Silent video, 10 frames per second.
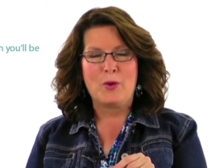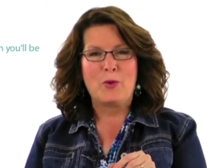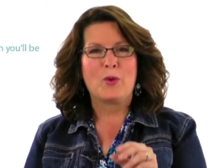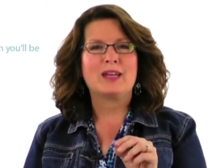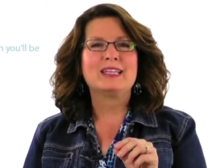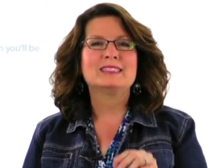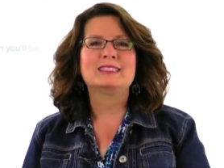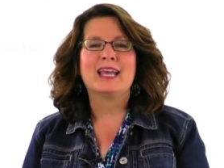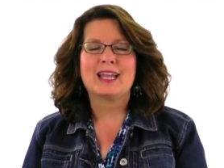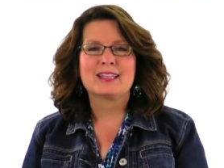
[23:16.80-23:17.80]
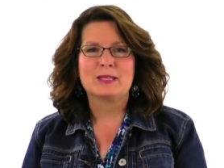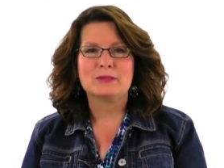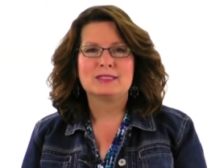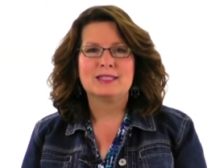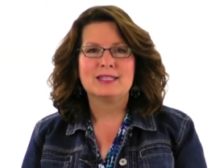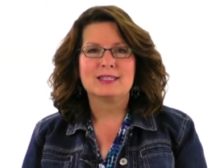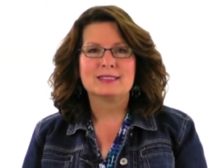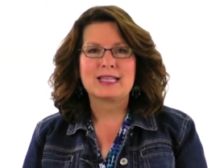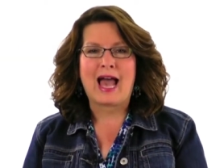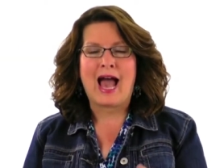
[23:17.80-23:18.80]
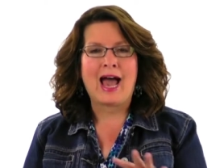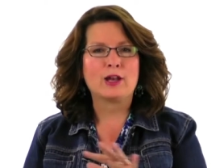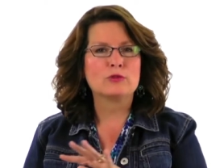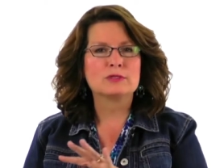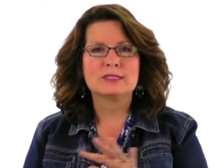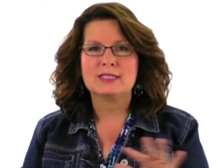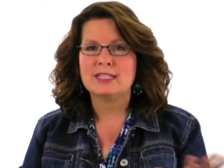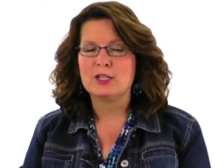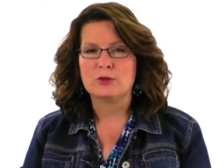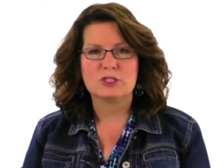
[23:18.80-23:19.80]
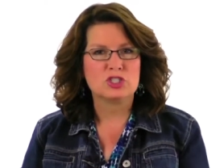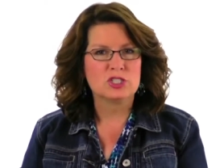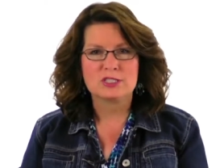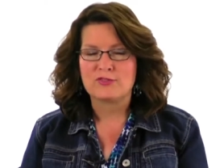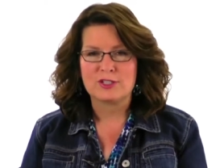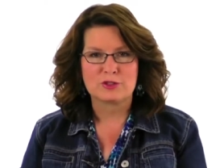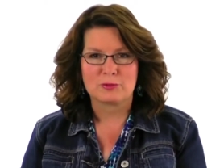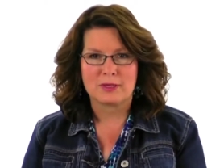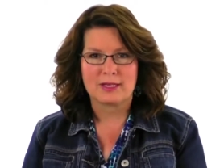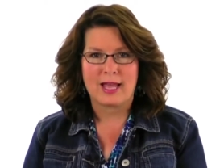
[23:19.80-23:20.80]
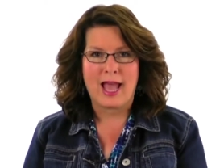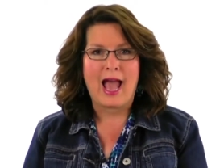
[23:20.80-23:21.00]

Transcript: What he is telling them is this, "I don't see you as just fishermen.